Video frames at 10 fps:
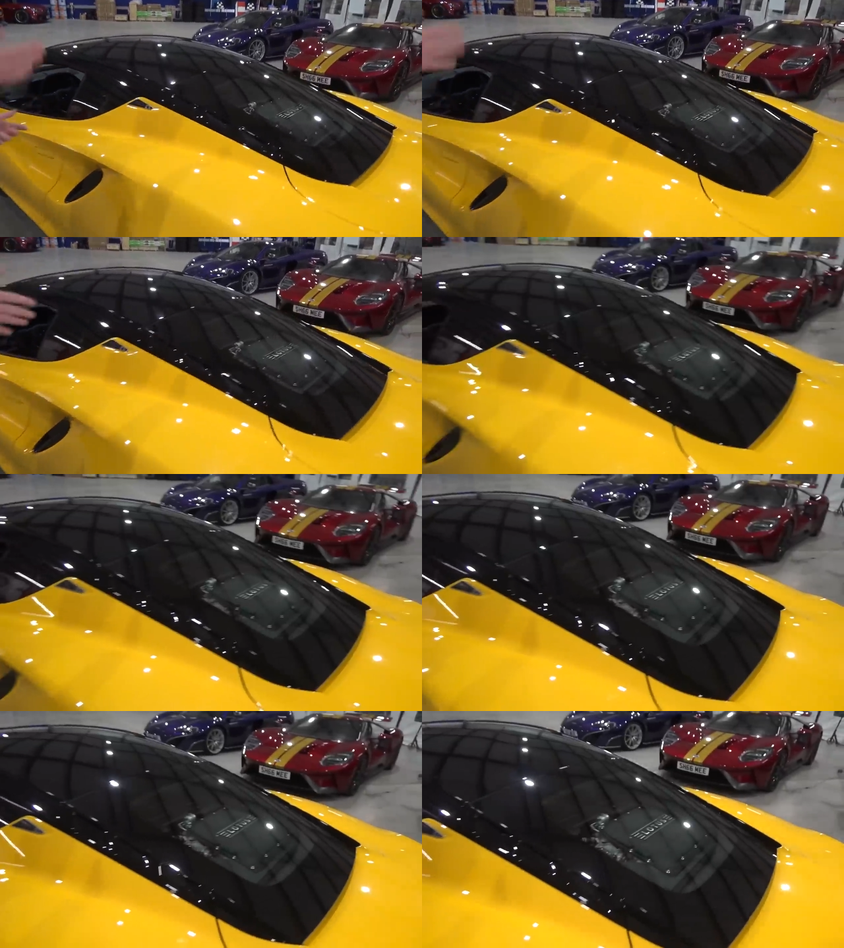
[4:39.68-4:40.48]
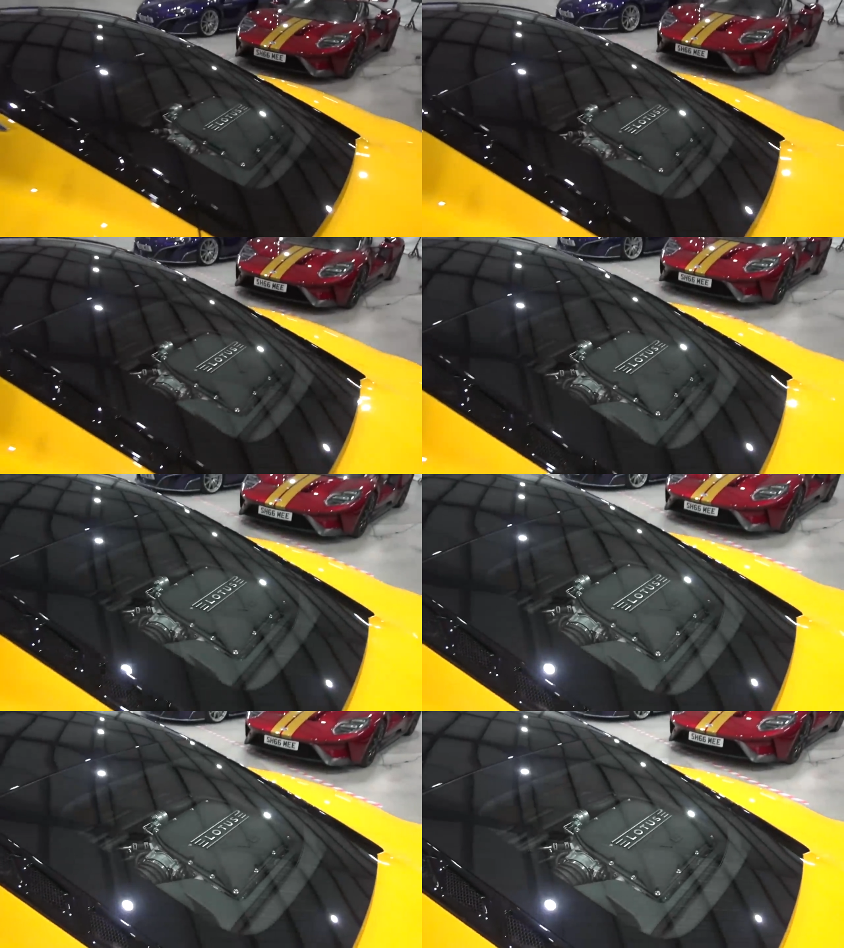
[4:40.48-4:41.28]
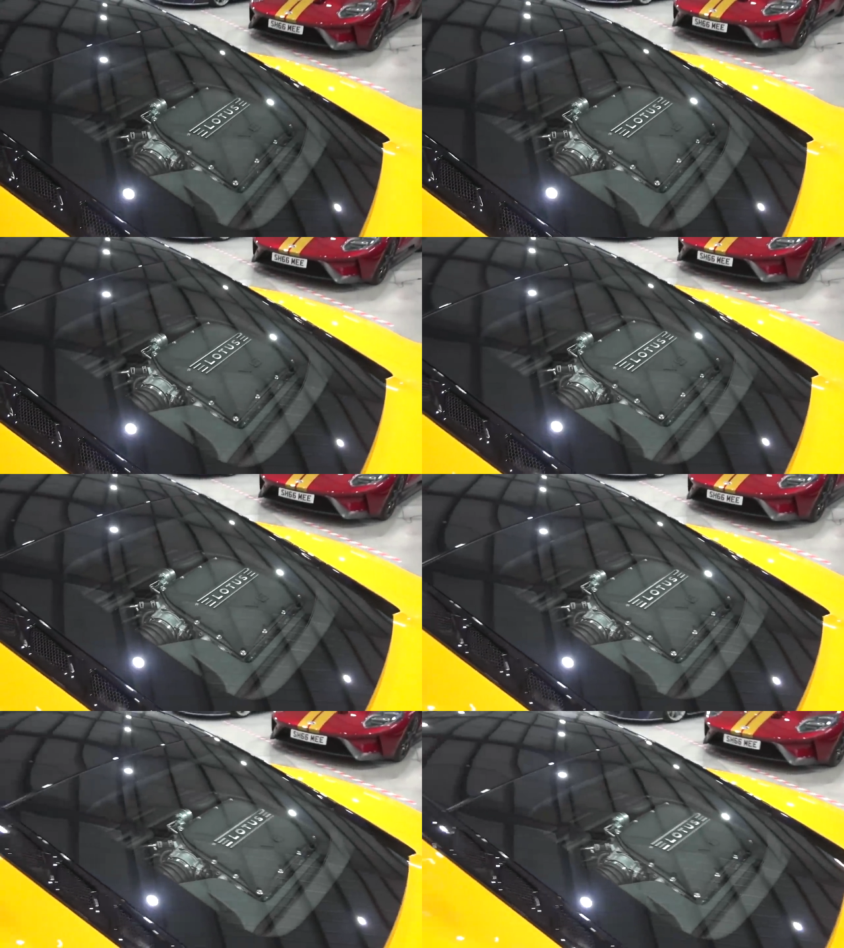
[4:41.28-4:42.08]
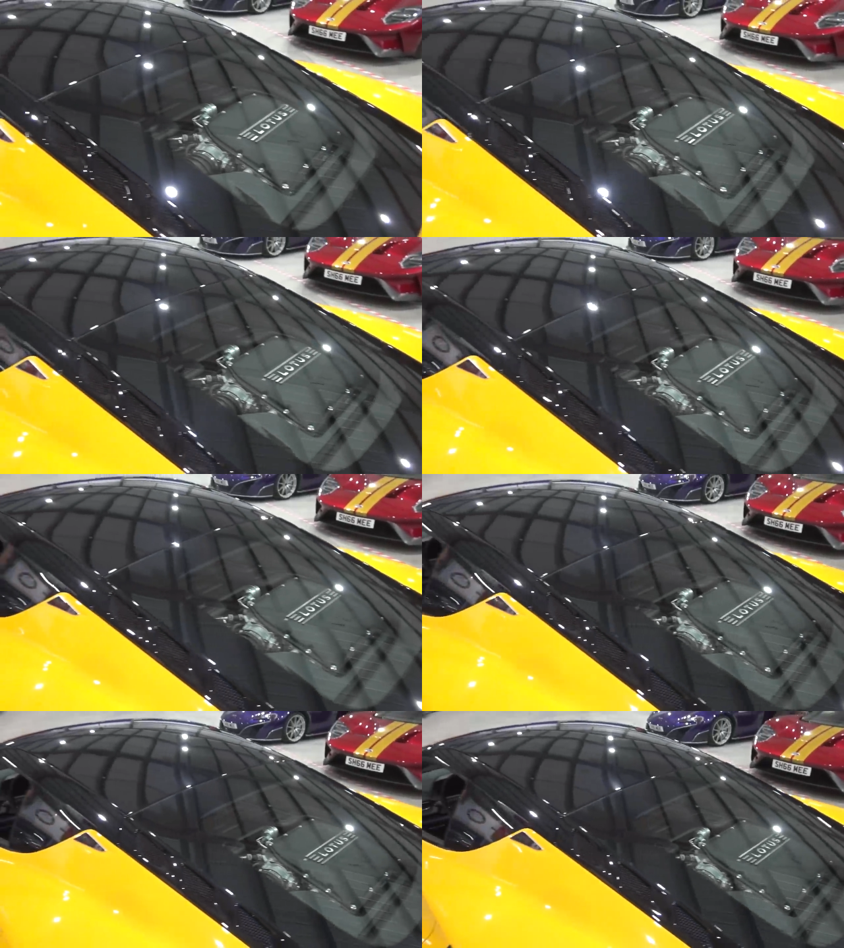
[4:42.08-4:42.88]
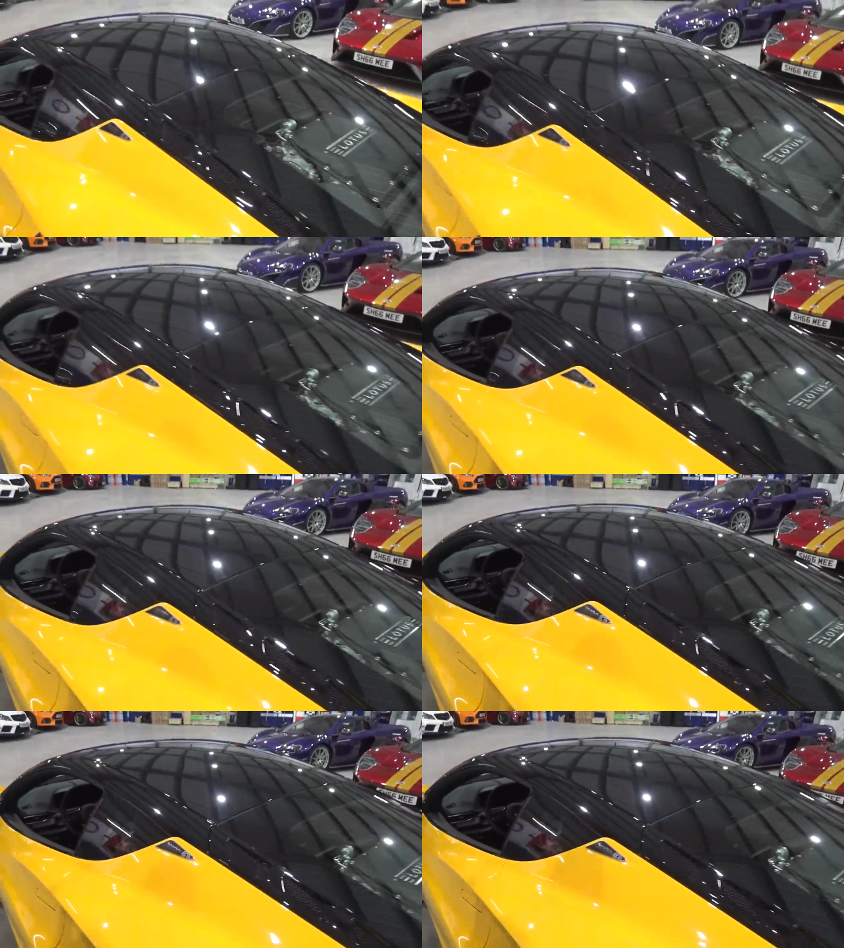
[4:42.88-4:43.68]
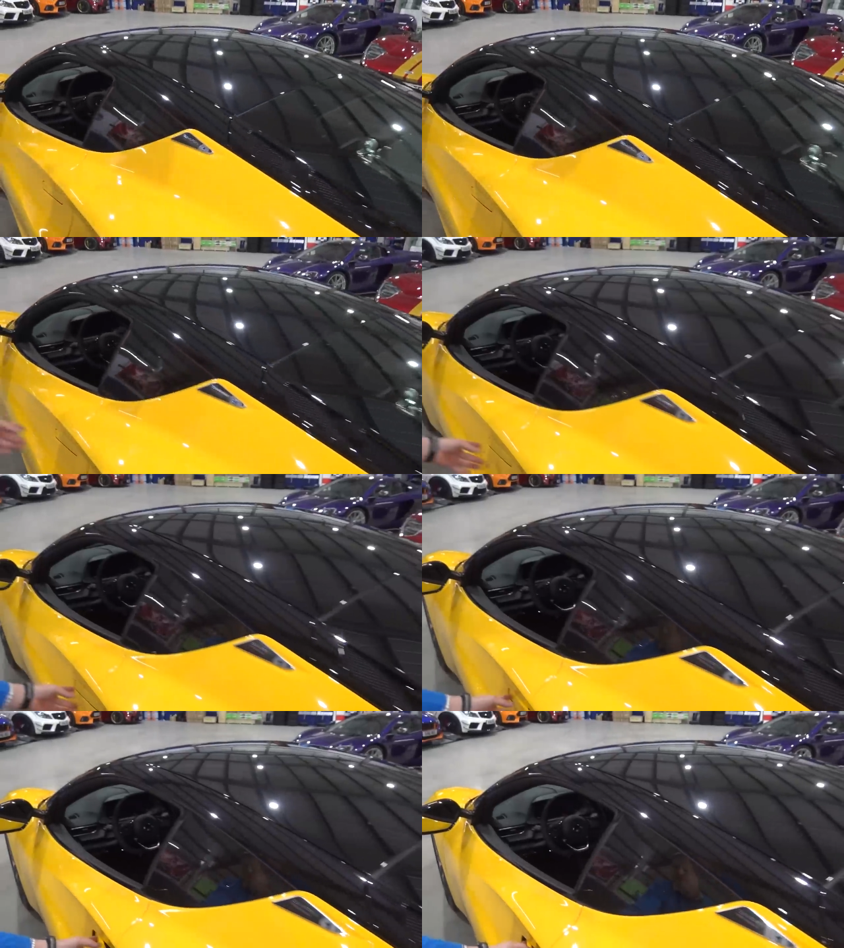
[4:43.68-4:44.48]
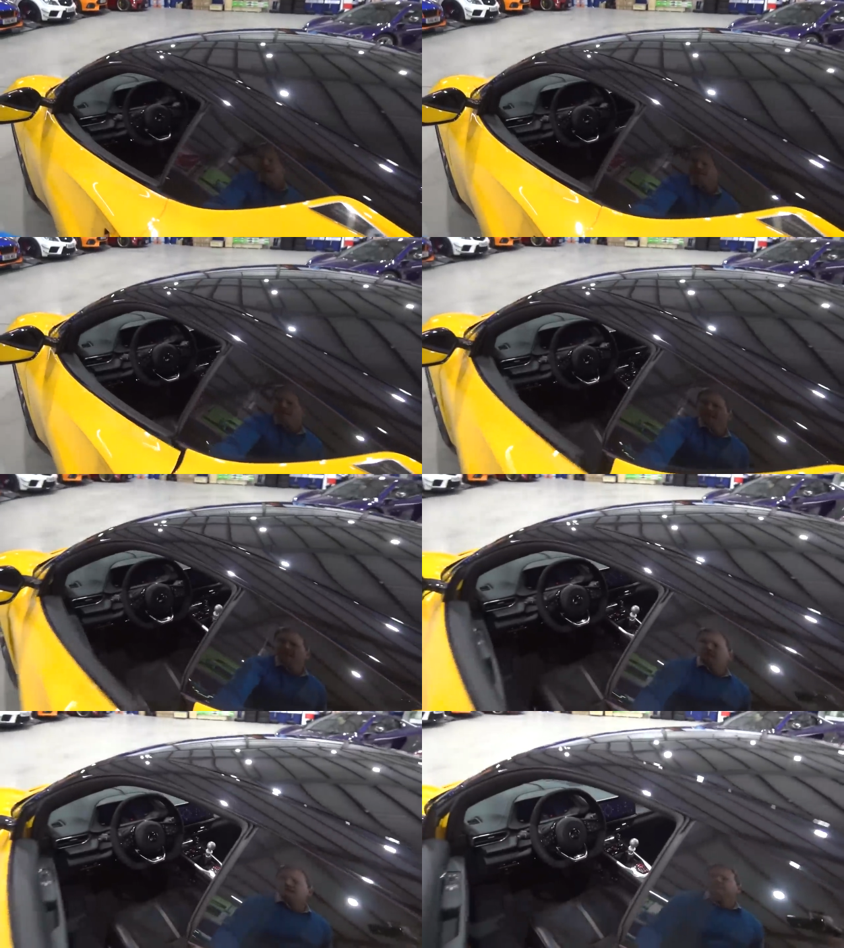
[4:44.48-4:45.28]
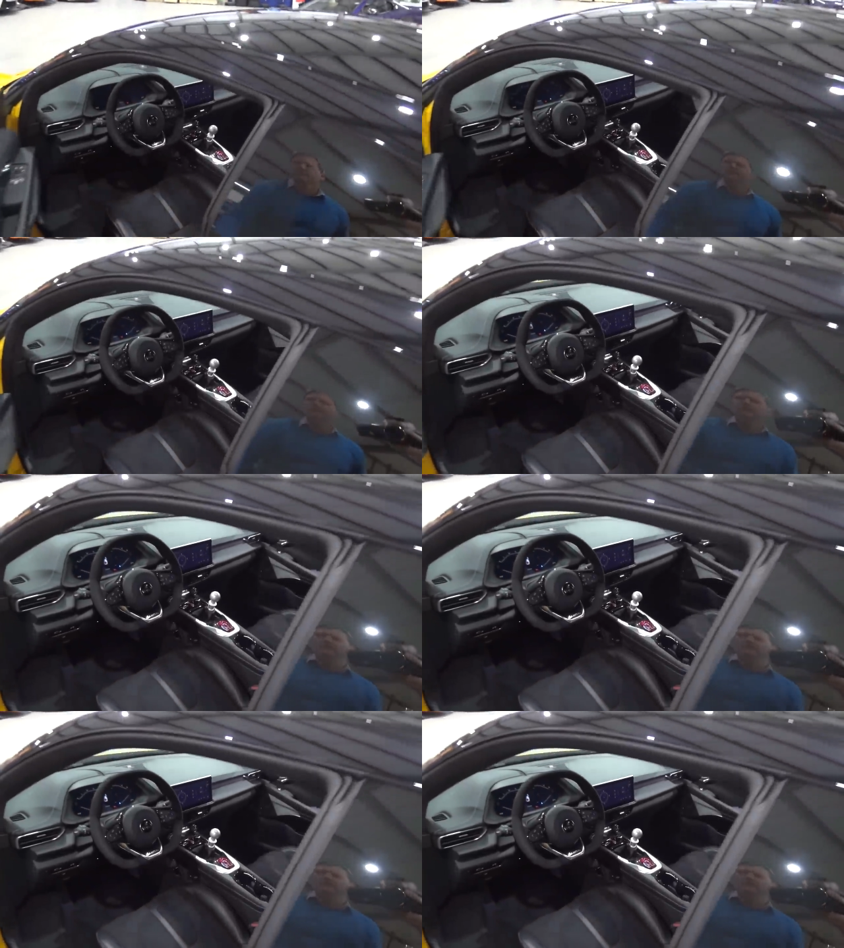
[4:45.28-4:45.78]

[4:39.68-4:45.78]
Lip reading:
Nobody's mouth can be seen.